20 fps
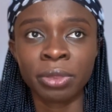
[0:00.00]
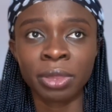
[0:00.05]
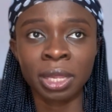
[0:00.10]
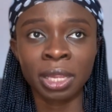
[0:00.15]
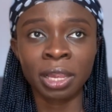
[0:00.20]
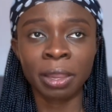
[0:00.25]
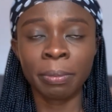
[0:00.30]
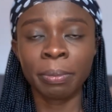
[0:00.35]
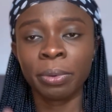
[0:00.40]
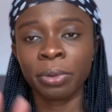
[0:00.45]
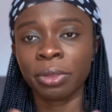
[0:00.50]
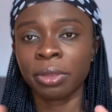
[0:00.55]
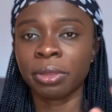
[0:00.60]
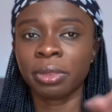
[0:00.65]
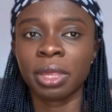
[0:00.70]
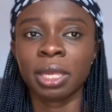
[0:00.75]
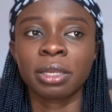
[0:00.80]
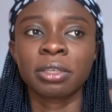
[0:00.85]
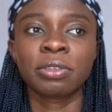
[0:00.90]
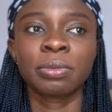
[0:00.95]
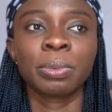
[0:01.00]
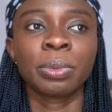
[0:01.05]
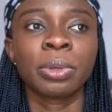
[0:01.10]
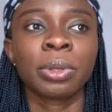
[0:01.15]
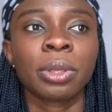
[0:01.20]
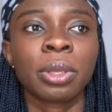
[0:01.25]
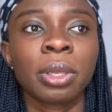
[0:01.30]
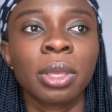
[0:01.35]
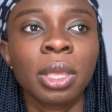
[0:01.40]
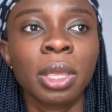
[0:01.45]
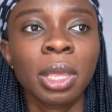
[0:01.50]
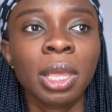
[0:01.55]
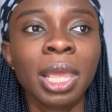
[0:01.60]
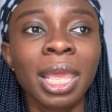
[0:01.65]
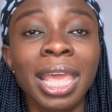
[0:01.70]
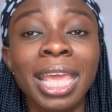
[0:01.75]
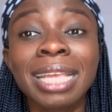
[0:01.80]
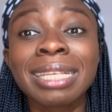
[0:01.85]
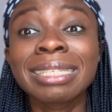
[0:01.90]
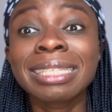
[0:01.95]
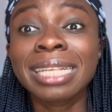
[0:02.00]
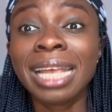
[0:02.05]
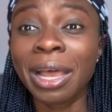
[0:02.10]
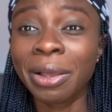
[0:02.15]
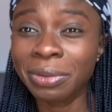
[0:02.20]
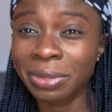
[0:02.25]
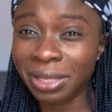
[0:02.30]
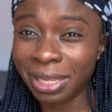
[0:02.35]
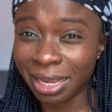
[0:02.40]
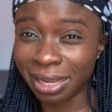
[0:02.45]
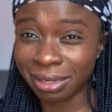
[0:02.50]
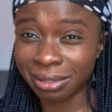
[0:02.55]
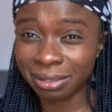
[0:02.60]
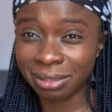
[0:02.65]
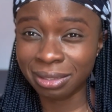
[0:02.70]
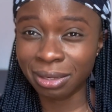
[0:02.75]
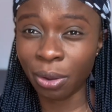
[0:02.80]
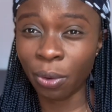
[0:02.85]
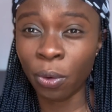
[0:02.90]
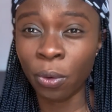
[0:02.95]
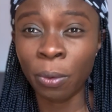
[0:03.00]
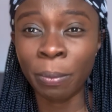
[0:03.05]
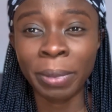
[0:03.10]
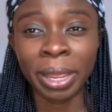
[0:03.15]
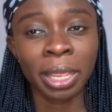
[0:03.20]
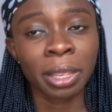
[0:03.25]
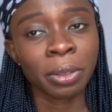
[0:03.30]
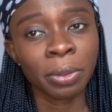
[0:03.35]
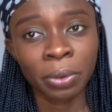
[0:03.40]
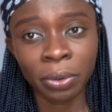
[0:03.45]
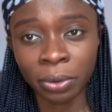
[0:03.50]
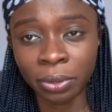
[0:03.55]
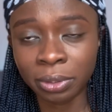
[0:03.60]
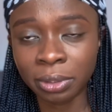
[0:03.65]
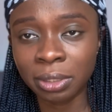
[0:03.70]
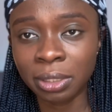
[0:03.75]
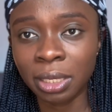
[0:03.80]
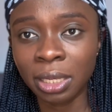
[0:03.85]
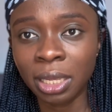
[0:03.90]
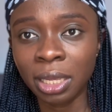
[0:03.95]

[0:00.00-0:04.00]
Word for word: Then I bought the textbook and Saunders. Oh my God.